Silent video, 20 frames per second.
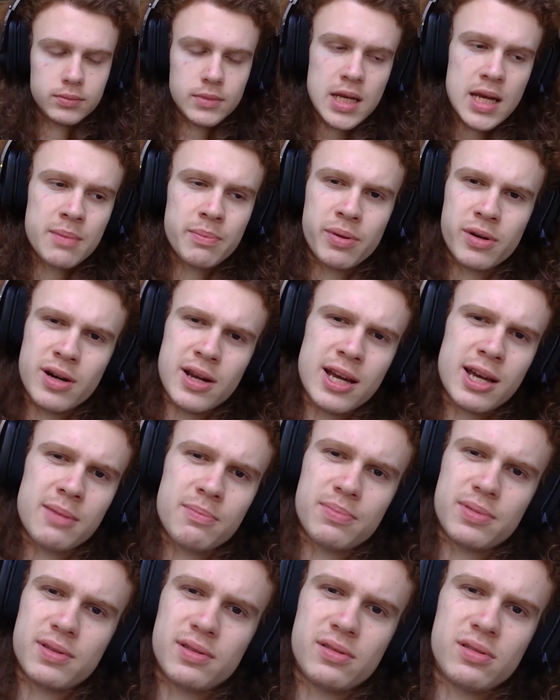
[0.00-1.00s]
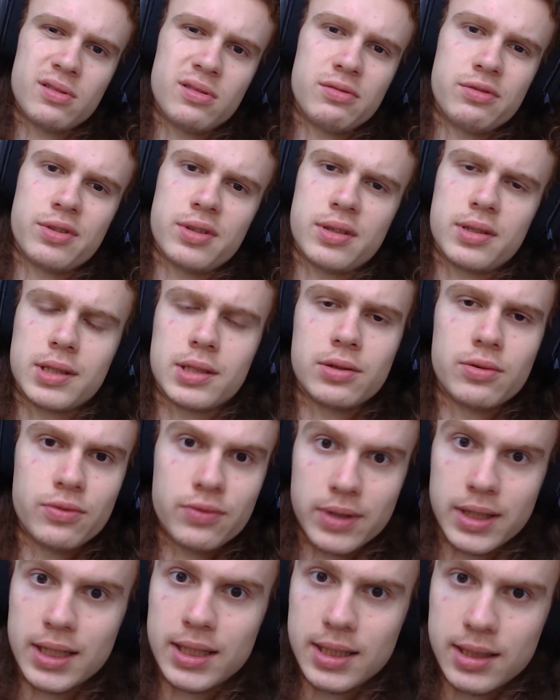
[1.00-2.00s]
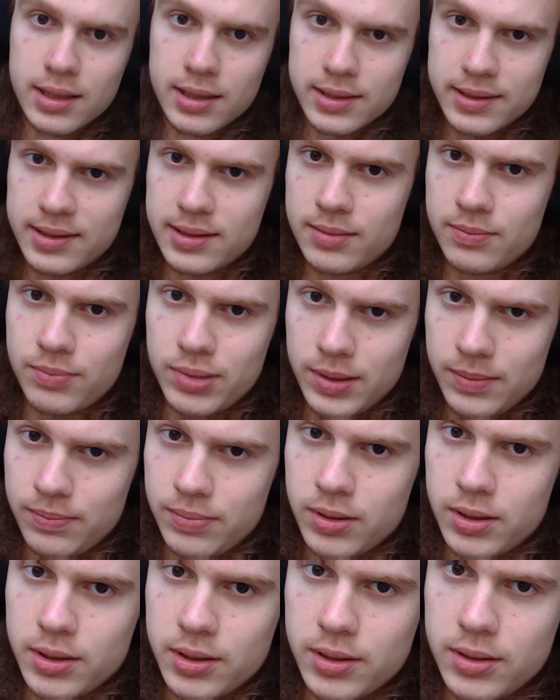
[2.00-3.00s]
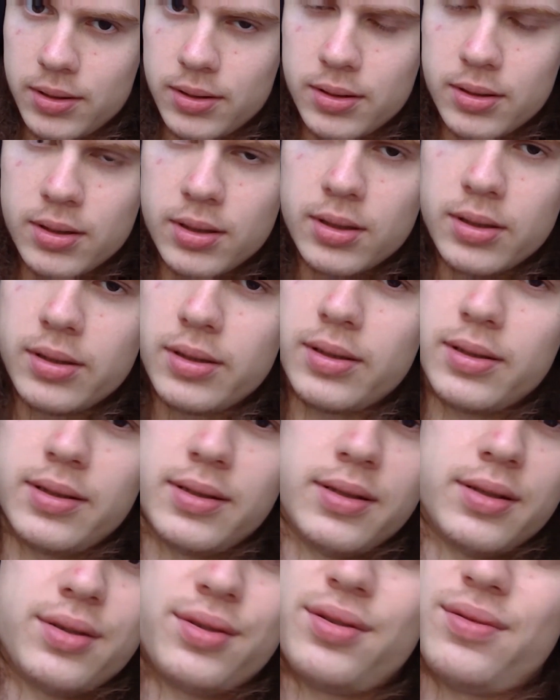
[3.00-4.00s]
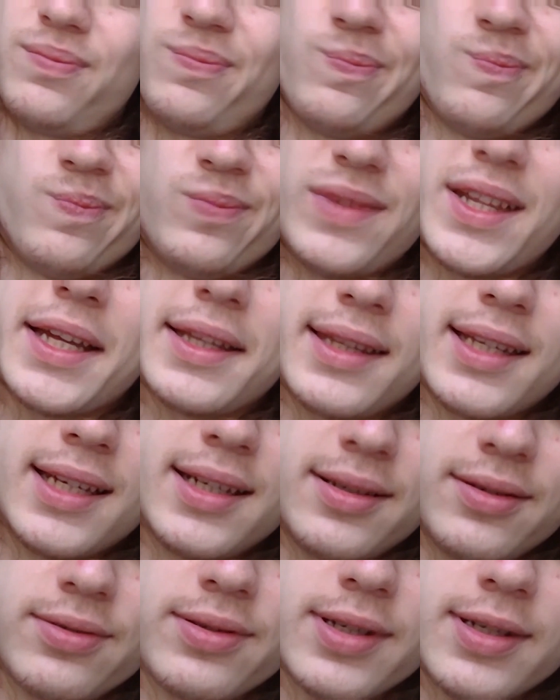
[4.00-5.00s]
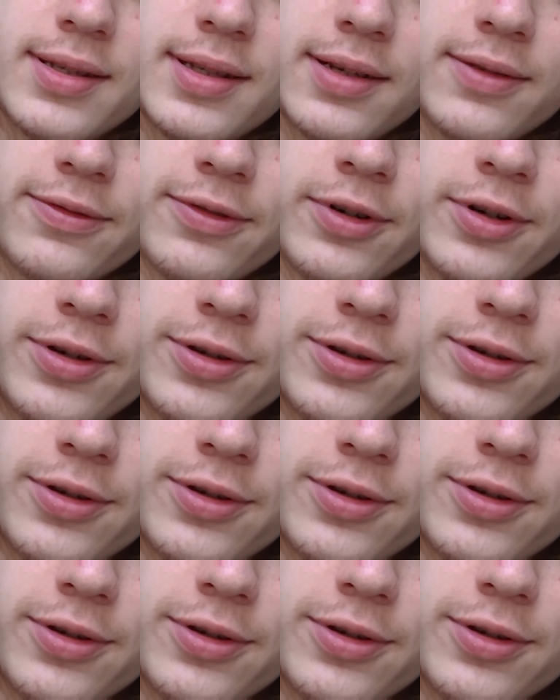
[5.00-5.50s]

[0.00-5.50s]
And perhaps, just reading a simple book is not that interesting for